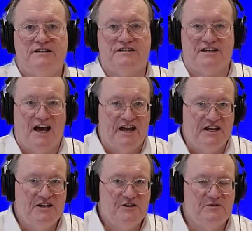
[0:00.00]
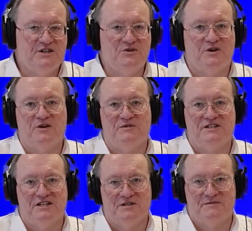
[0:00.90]
Today, we're talking
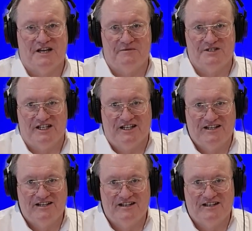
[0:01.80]
with Dilip Samji.